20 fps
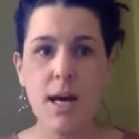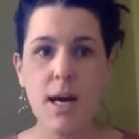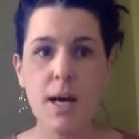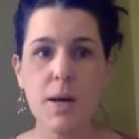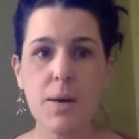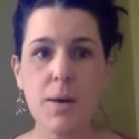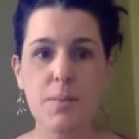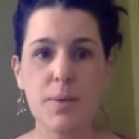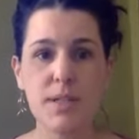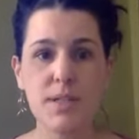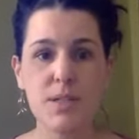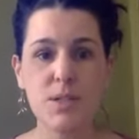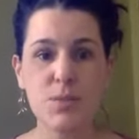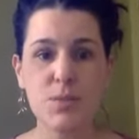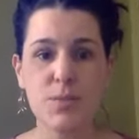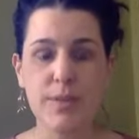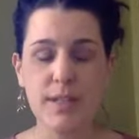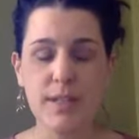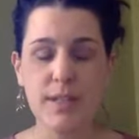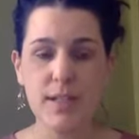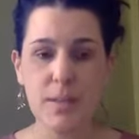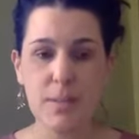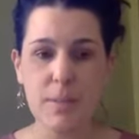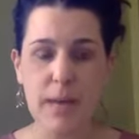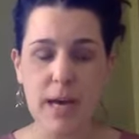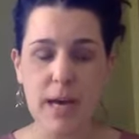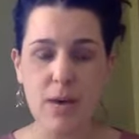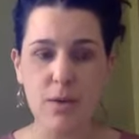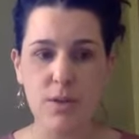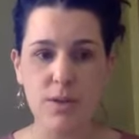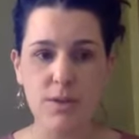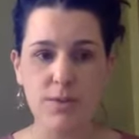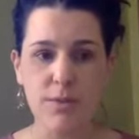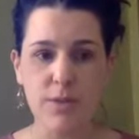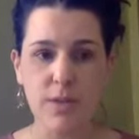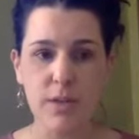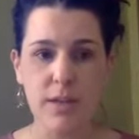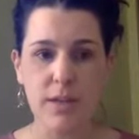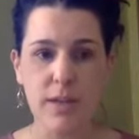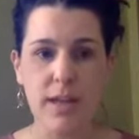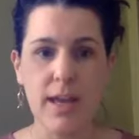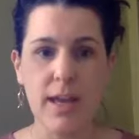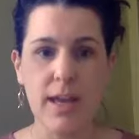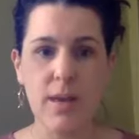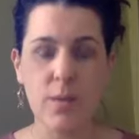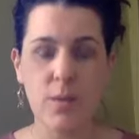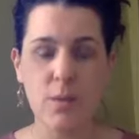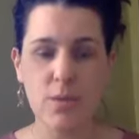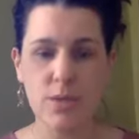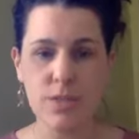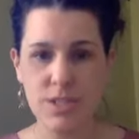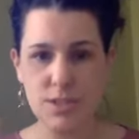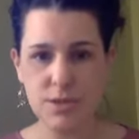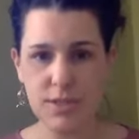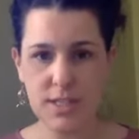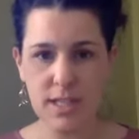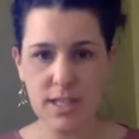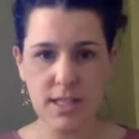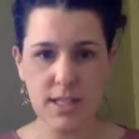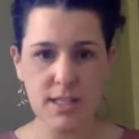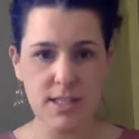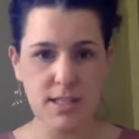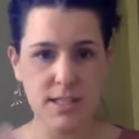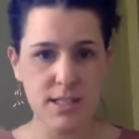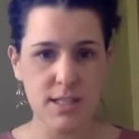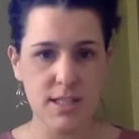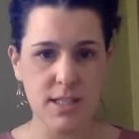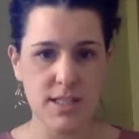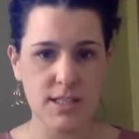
but it's really powerful. And once you take into